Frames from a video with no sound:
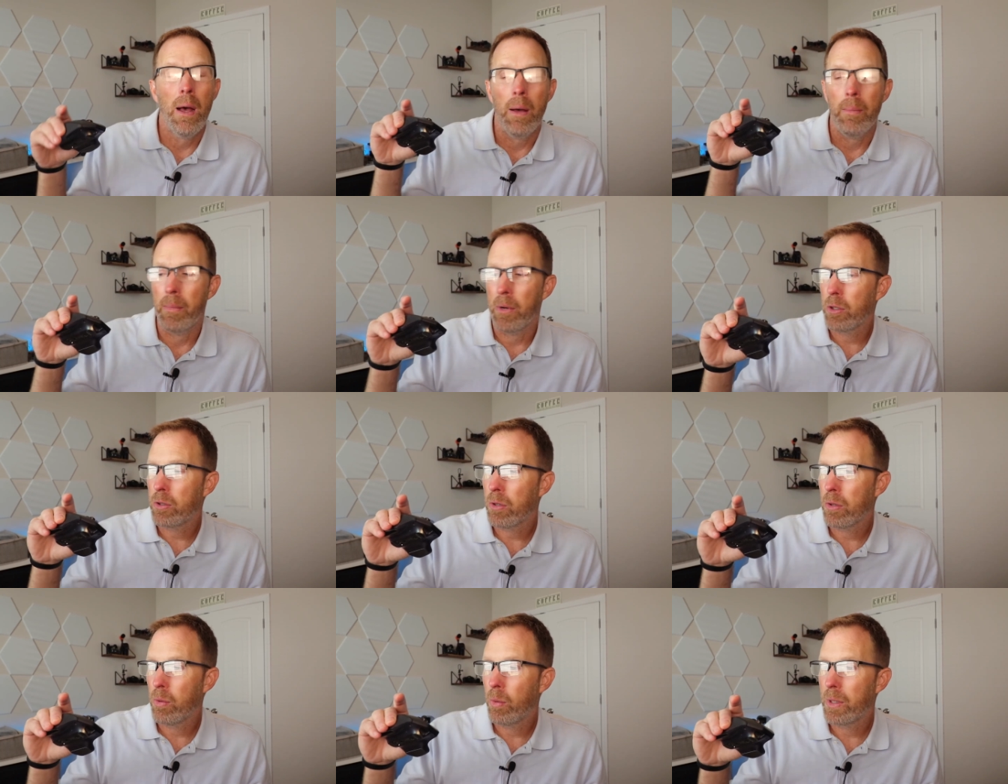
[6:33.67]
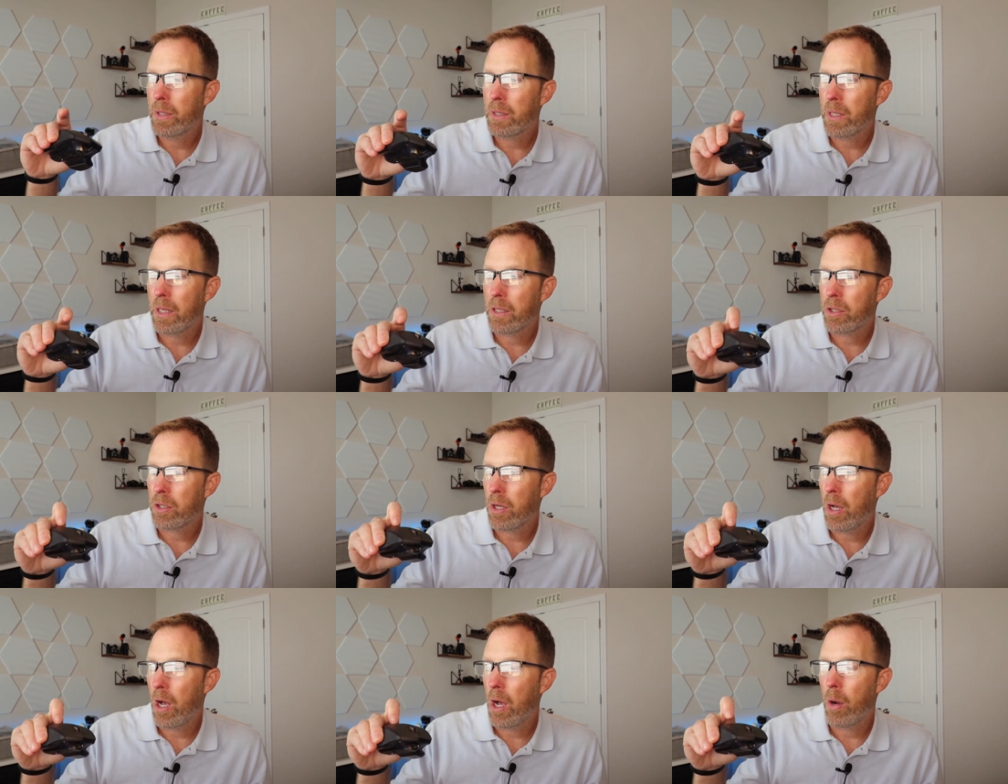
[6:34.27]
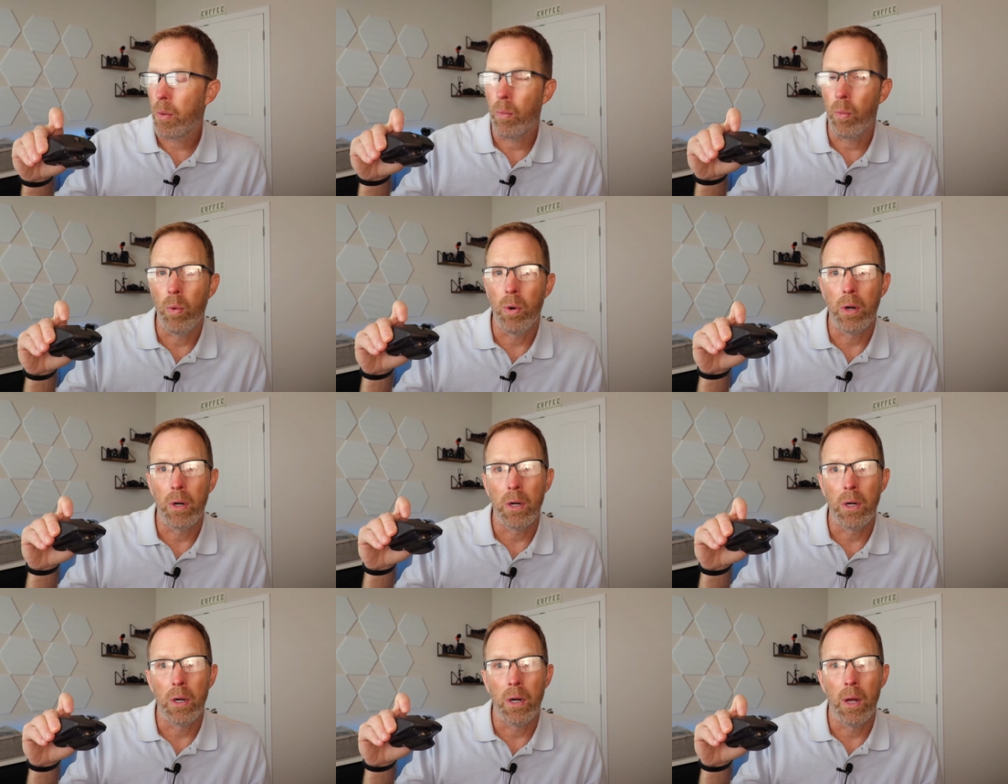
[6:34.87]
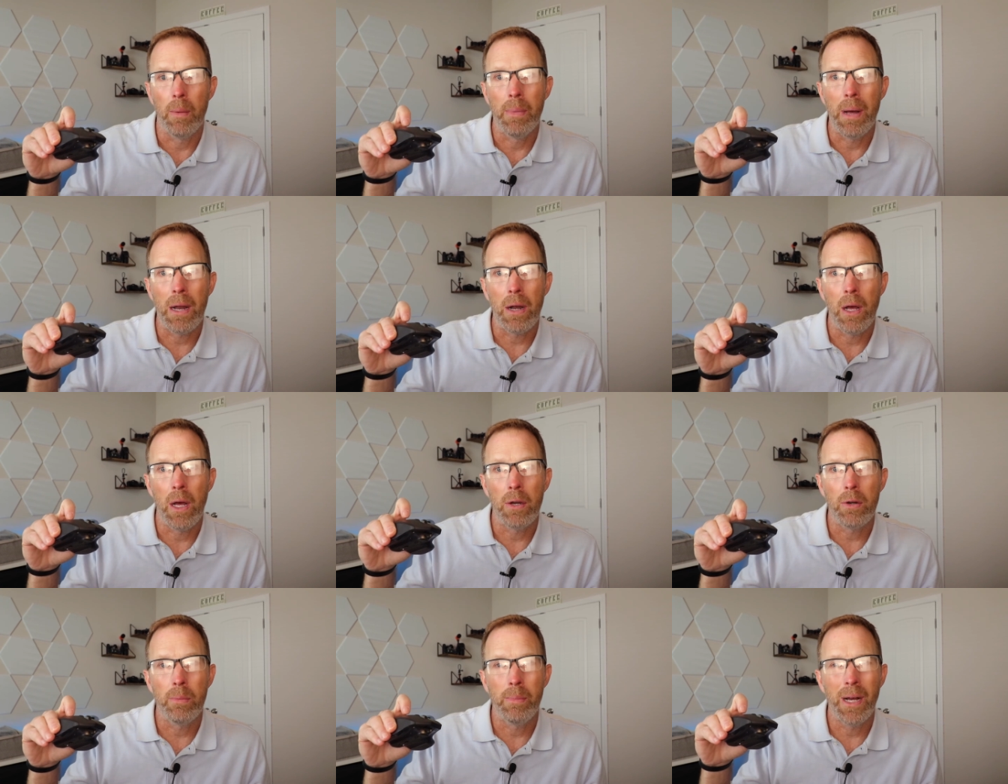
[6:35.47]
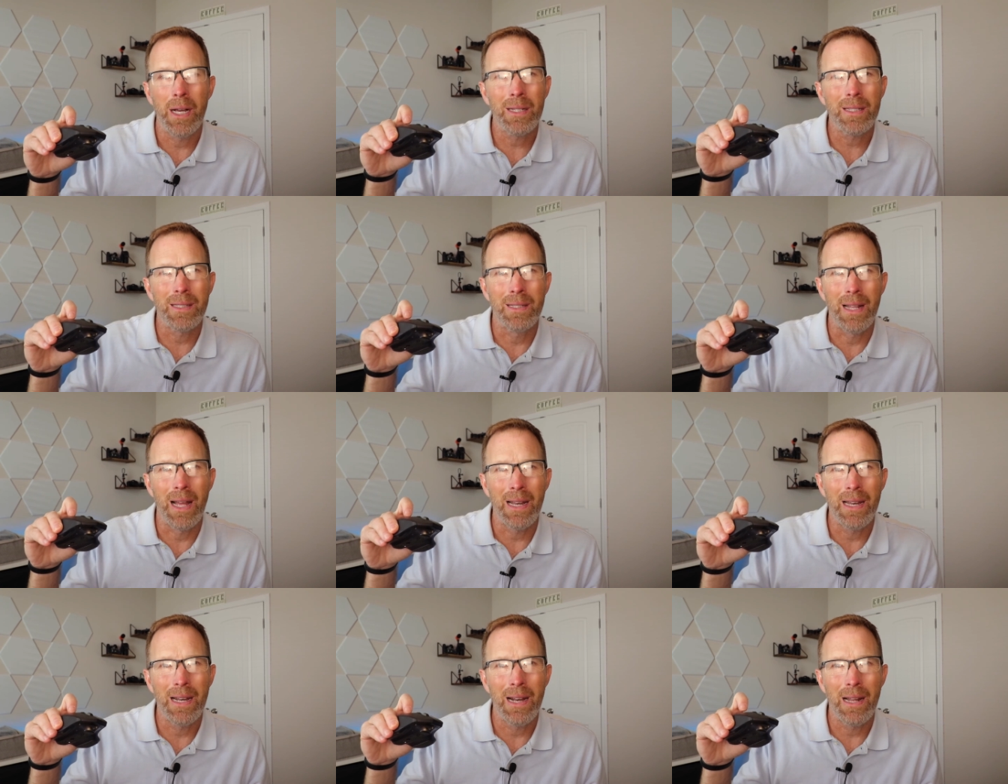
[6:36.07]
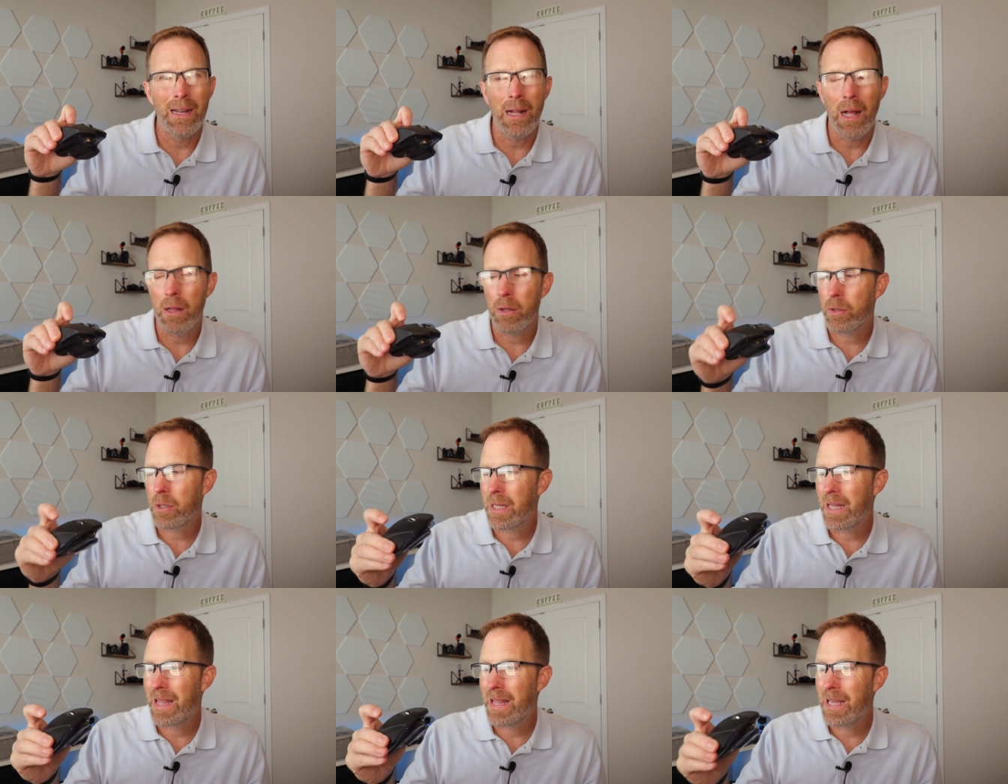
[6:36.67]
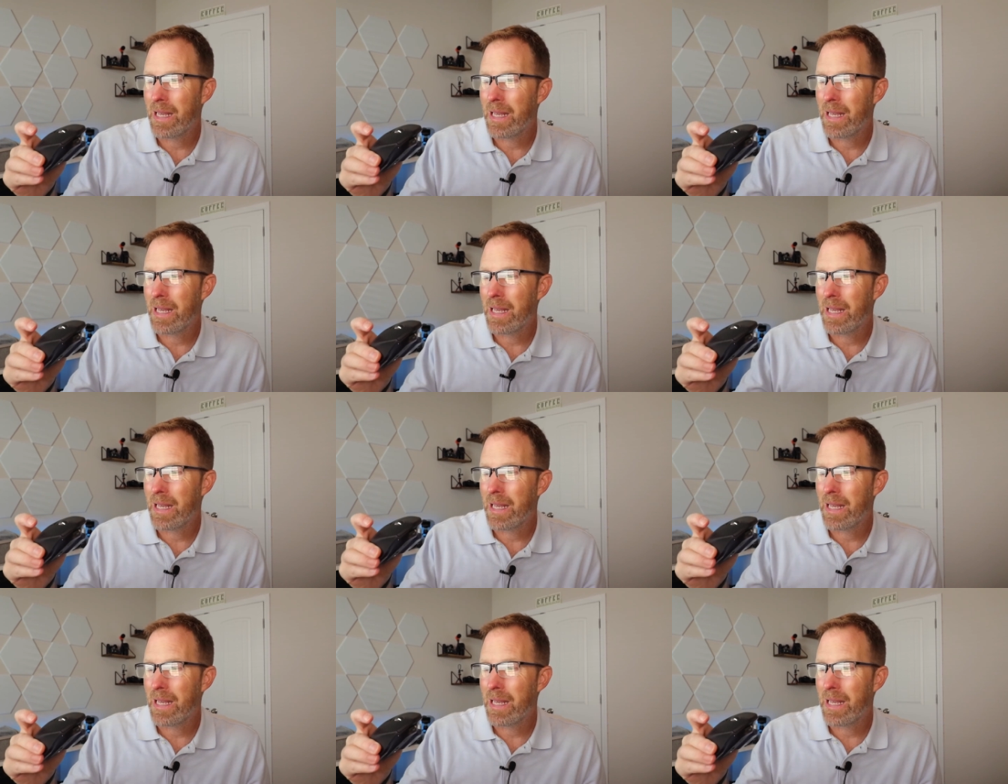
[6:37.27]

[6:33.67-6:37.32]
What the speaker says: most of the ones I saw were about $100, $99.